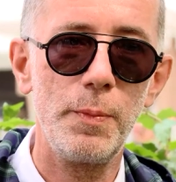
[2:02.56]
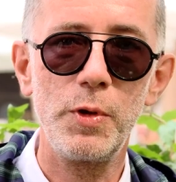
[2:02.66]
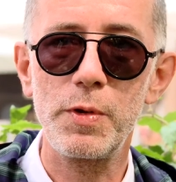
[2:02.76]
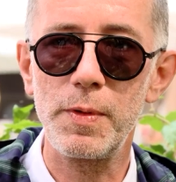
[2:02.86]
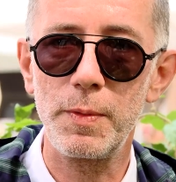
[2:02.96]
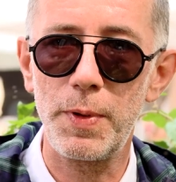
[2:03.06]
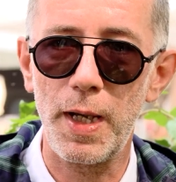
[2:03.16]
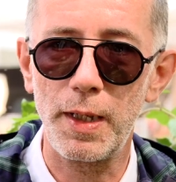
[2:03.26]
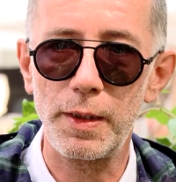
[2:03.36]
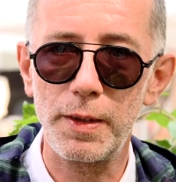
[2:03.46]
amusement
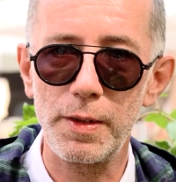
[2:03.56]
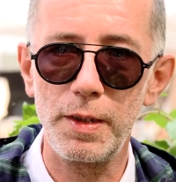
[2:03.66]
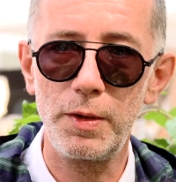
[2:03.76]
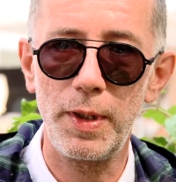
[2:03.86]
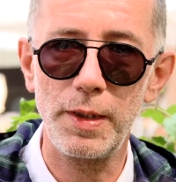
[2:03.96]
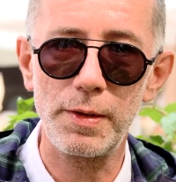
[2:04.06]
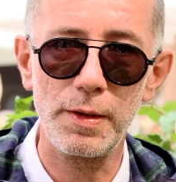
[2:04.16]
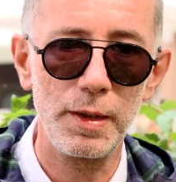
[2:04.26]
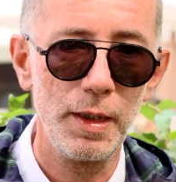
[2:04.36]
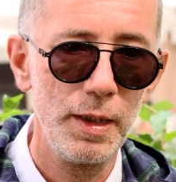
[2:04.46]
park
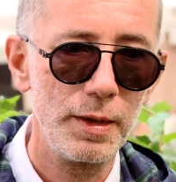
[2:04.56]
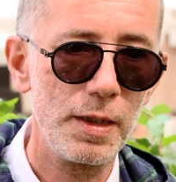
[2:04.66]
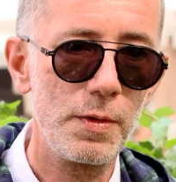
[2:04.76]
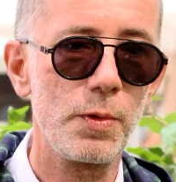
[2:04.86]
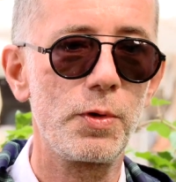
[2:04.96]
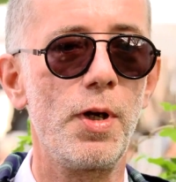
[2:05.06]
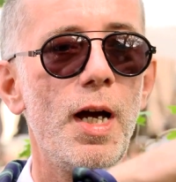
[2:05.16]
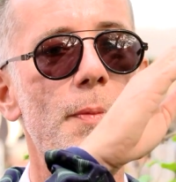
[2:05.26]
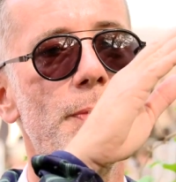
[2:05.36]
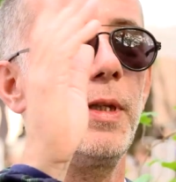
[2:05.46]
situation, this would go
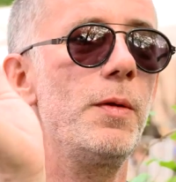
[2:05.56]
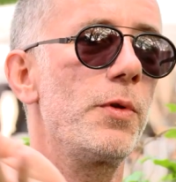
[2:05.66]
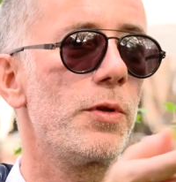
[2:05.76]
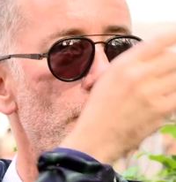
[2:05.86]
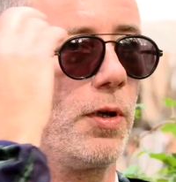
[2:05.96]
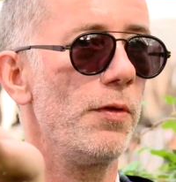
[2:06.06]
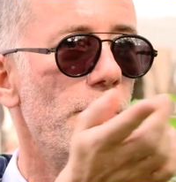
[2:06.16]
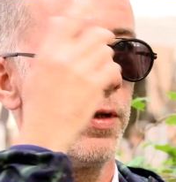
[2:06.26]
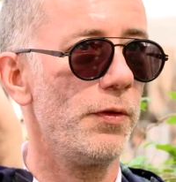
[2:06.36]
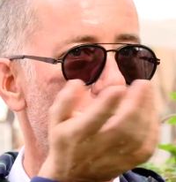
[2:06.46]
up and it would turn
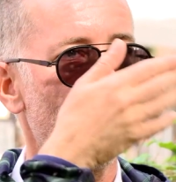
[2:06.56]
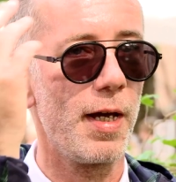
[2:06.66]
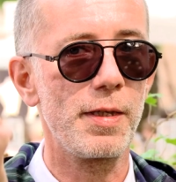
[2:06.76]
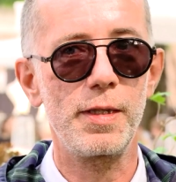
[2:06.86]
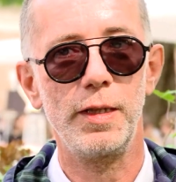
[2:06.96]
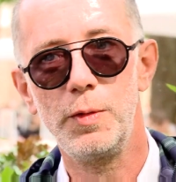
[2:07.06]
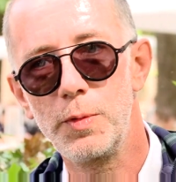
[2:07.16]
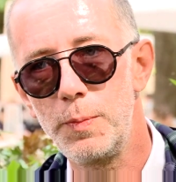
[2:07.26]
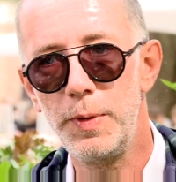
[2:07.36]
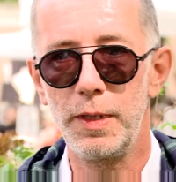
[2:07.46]
very fast and you
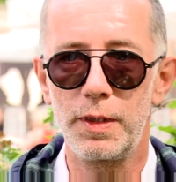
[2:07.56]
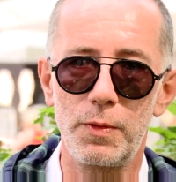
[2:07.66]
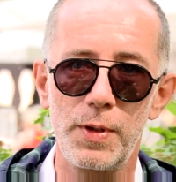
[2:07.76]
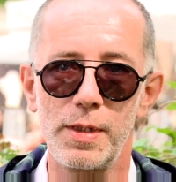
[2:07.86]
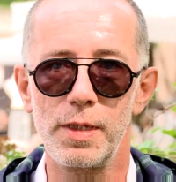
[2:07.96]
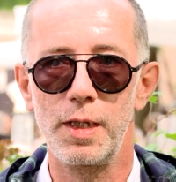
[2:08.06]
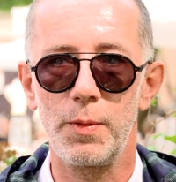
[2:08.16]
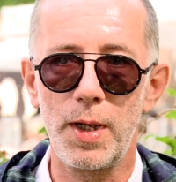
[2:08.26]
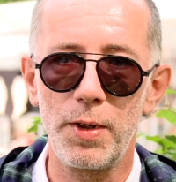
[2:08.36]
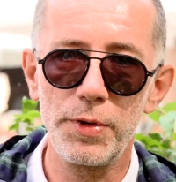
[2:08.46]
would be twisted
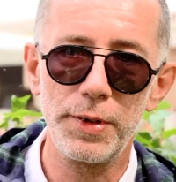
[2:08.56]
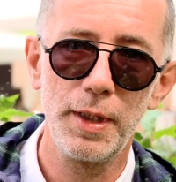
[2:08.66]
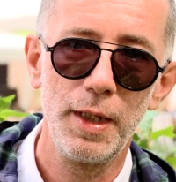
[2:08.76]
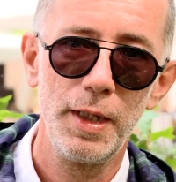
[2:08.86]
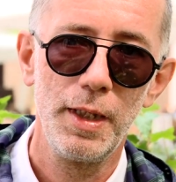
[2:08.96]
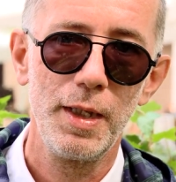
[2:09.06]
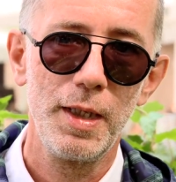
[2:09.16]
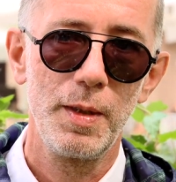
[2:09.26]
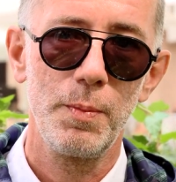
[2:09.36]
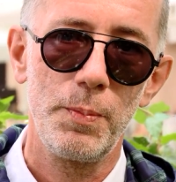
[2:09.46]
around.
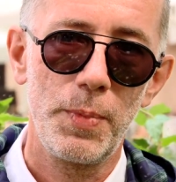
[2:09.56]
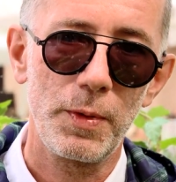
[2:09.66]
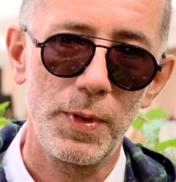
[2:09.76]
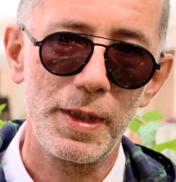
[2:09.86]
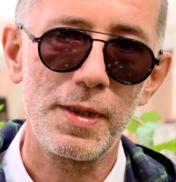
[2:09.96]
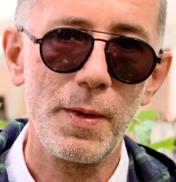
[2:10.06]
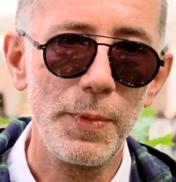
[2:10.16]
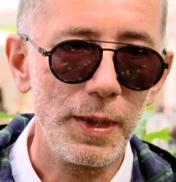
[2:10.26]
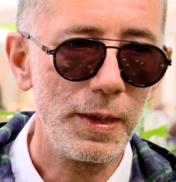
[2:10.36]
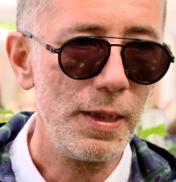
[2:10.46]
But what is
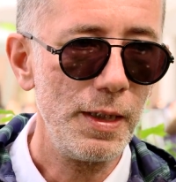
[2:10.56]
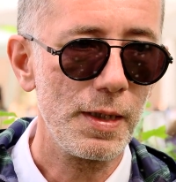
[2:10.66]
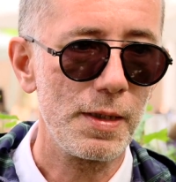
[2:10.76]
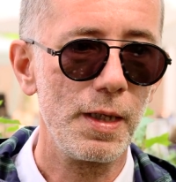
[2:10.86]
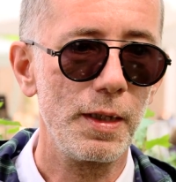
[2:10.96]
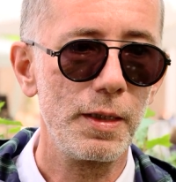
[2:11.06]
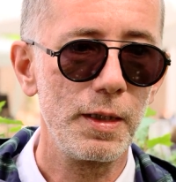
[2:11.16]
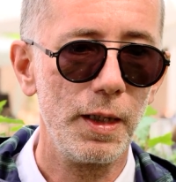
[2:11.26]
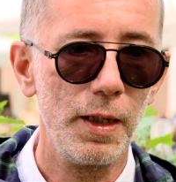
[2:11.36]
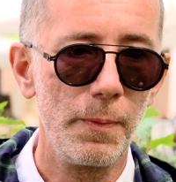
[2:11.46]
happening here is that
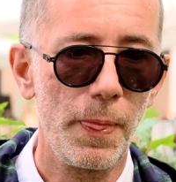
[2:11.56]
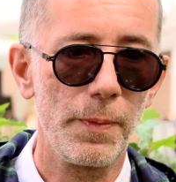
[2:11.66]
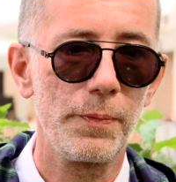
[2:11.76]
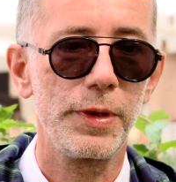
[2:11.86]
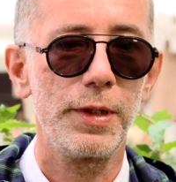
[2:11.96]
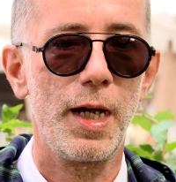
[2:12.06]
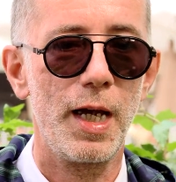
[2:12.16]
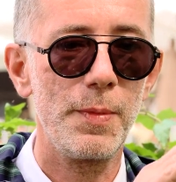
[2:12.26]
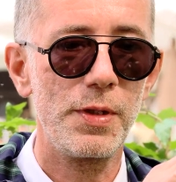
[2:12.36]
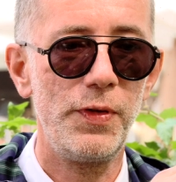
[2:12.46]
the
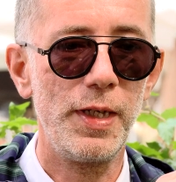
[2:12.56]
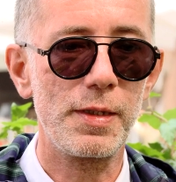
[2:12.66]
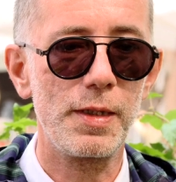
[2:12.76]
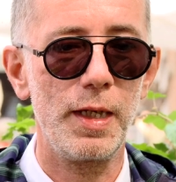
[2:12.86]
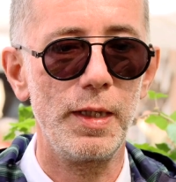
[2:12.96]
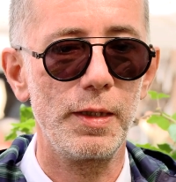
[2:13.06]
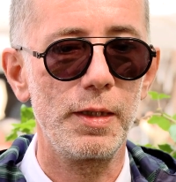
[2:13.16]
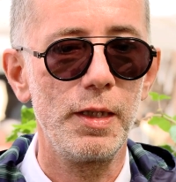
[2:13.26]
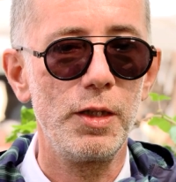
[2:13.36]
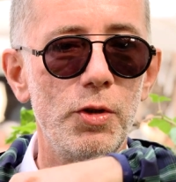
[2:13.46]
arm is fixed and
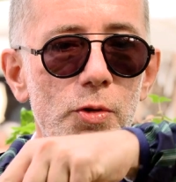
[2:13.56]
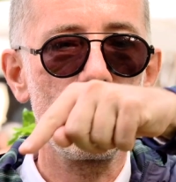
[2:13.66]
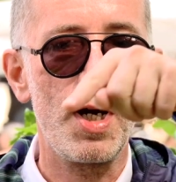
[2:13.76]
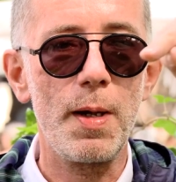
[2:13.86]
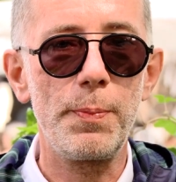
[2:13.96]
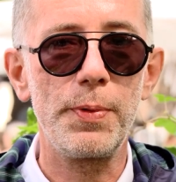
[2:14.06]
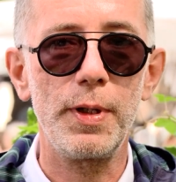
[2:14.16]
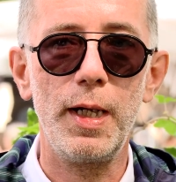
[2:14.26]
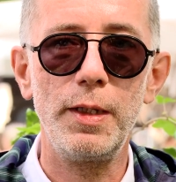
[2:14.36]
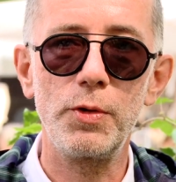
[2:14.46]
you go up
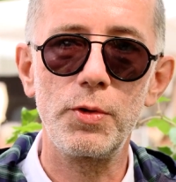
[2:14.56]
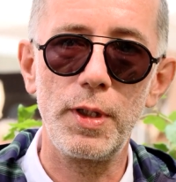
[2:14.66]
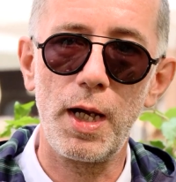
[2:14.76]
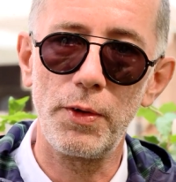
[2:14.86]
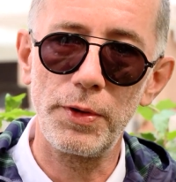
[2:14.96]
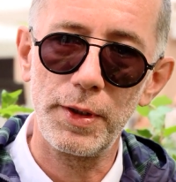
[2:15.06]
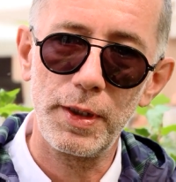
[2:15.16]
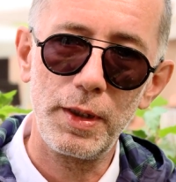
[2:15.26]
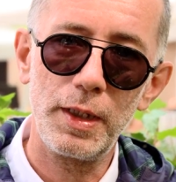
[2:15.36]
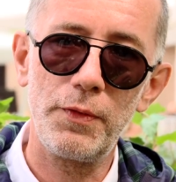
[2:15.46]
and you go down
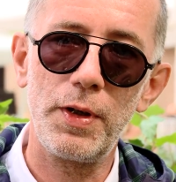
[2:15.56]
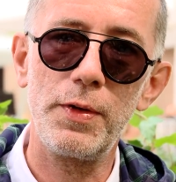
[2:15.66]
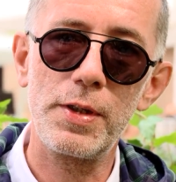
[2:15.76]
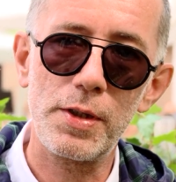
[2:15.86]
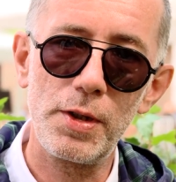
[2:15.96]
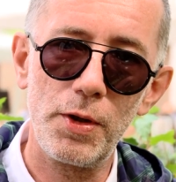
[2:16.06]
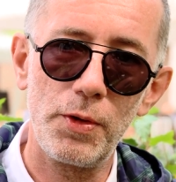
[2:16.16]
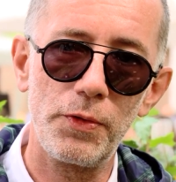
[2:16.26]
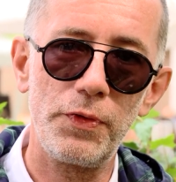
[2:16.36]
in a very slow